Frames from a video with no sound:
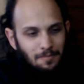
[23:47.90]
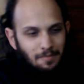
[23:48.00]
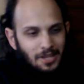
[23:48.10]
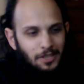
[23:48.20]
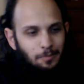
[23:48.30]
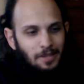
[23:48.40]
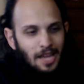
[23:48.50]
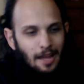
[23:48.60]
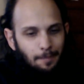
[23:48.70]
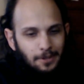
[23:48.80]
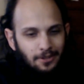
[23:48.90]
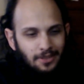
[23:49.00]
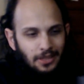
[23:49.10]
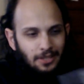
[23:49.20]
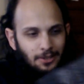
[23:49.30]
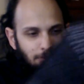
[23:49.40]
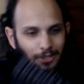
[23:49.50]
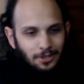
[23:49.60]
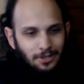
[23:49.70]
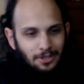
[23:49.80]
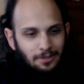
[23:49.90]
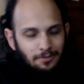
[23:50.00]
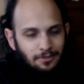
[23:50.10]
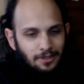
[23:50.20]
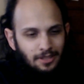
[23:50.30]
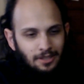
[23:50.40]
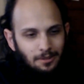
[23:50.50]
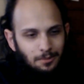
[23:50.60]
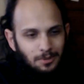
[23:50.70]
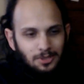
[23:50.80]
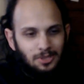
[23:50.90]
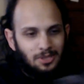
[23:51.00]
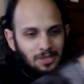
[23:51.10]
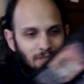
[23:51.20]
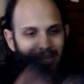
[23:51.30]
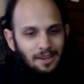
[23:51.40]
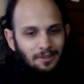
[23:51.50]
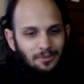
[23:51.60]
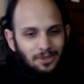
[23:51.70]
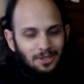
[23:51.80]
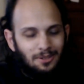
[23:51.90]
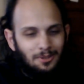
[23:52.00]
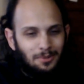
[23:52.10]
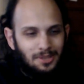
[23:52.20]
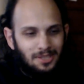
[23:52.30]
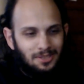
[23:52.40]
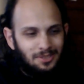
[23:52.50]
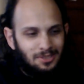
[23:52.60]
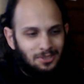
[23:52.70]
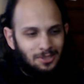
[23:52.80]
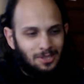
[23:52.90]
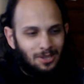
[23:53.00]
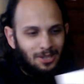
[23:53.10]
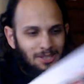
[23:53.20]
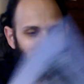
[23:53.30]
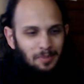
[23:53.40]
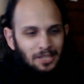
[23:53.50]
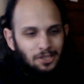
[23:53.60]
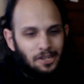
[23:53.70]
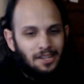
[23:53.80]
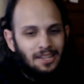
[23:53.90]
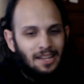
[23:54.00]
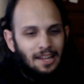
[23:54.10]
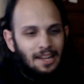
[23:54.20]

makes me happier than the alternative, which is he'd had nothing to do with it and is just collecting a paycheck.